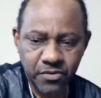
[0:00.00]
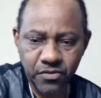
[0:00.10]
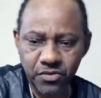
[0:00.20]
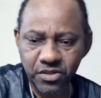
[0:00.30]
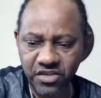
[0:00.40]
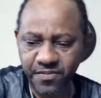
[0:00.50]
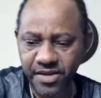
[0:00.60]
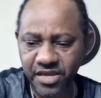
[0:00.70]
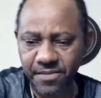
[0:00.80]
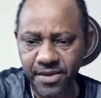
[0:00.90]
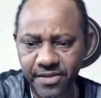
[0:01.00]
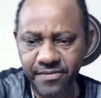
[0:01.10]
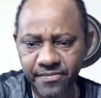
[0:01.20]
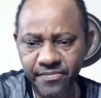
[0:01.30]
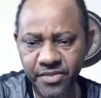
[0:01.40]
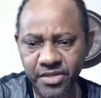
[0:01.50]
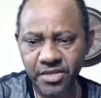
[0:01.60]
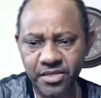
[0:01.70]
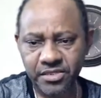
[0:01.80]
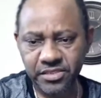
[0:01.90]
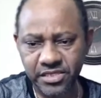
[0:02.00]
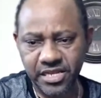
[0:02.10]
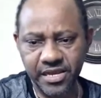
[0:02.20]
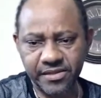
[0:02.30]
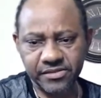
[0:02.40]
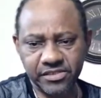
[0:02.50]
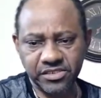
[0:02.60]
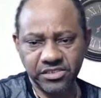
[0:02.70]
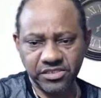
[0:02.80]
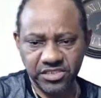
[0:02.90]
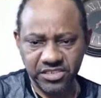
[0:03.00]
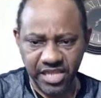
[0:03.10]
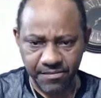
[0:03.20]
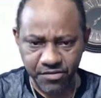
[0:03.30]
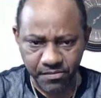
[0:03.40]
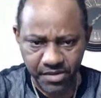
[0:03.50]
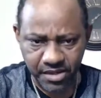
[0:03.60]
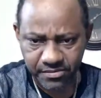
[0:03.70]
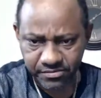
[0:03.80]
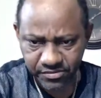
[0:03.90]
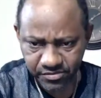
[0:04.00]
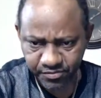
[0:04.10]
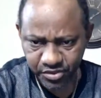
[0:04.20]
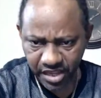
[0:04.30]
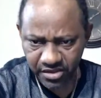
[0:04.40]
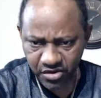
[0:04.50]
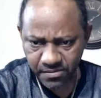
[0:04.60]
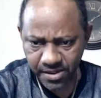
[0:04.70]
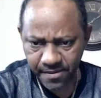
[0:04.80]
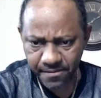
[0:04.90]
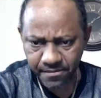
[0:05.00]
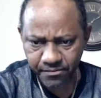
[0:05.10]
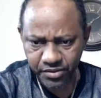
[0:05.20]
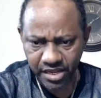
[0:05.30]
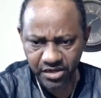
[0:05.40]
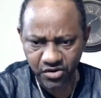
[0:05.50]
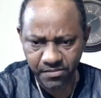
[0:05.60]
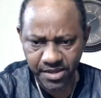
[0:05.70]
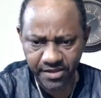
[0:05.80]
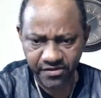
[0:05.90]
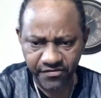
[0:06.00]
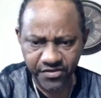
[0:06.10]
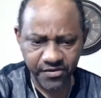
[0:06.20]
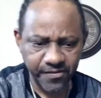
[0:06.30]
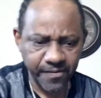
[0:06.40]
Yes, but yeah, man. See that? Just snap me up, man. Put on the number. Put on the number, yes, I feel.